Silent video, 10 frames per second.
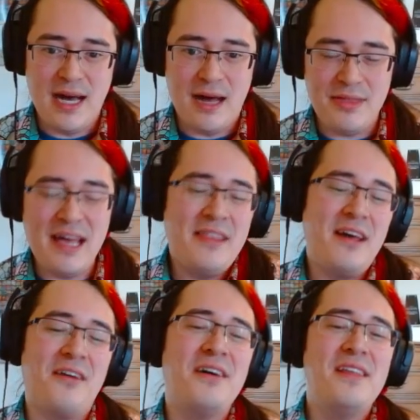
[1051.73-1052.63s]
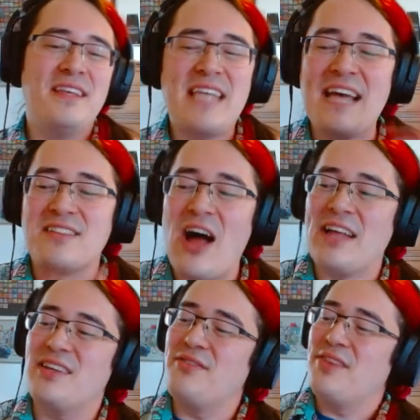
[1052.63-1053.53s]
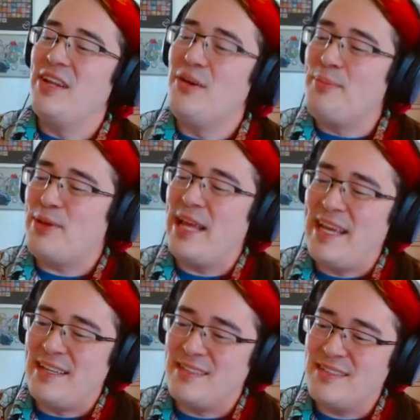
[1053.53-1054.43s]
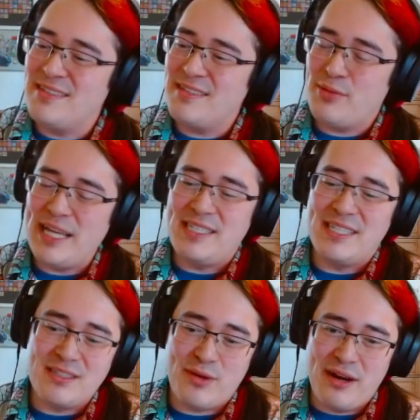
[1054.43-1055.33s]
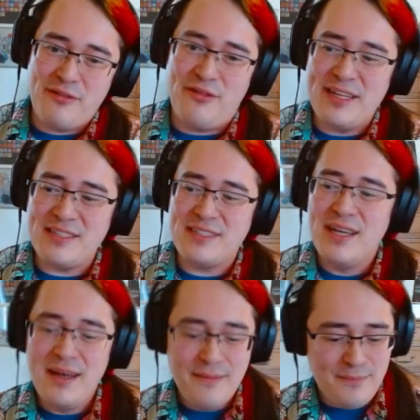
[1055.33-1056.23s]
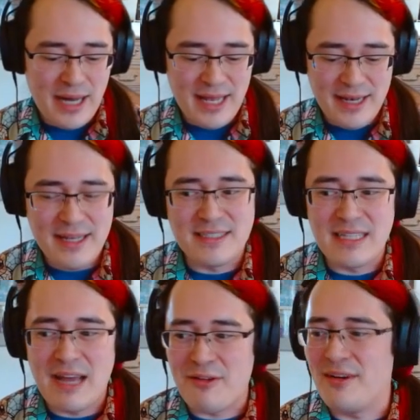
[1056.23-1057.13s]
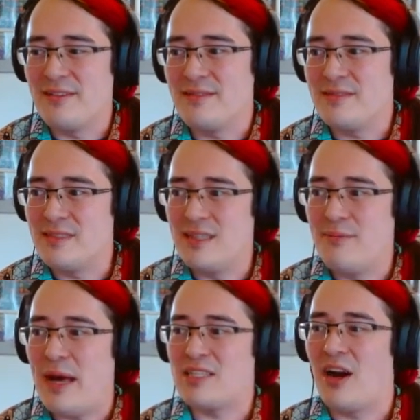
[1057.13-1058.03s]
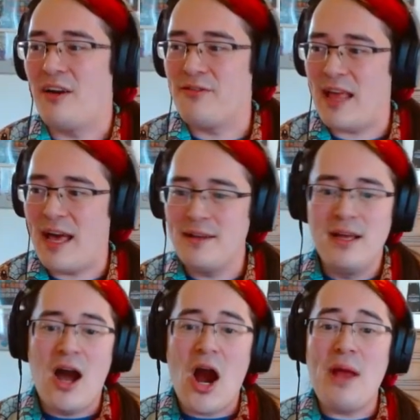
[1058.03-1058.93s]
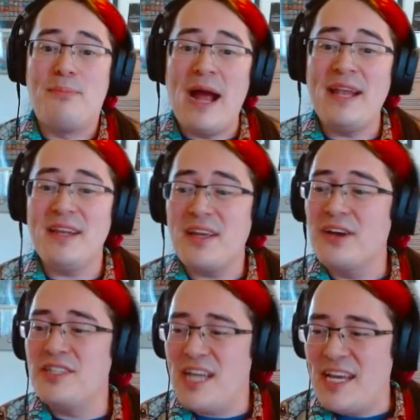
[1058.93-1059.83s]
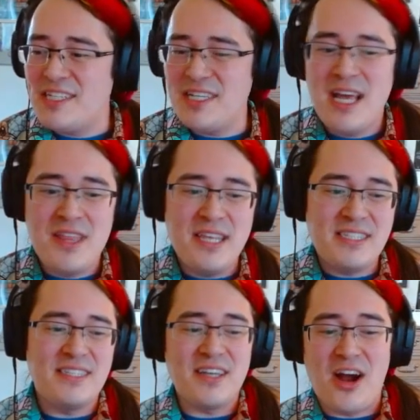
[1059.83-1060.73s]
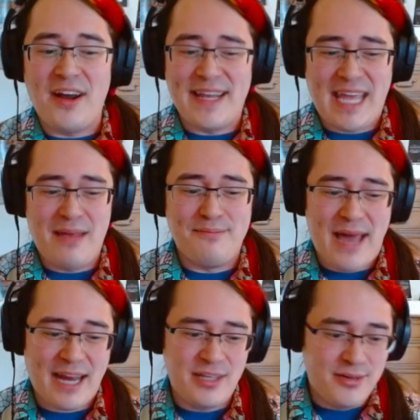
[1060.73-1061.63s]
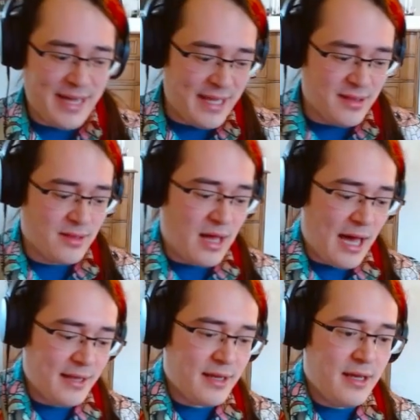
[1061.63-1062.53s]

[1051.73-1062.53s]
This has lots of little places where it fits, but it's never the best card for that. All right, Binding Negotiation. This is a card I came back to a lot.